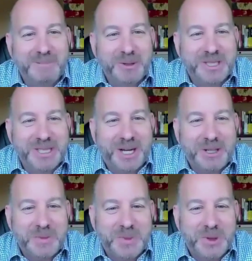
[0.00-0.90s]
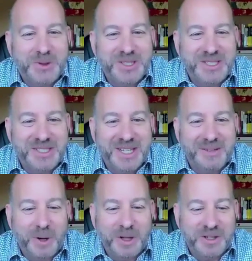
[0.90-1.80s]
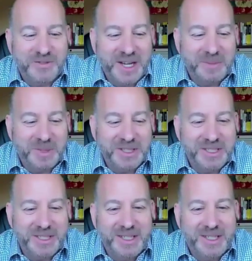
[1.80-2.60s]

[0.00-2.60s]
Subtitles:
mostly entrepreneurs and wealthy families.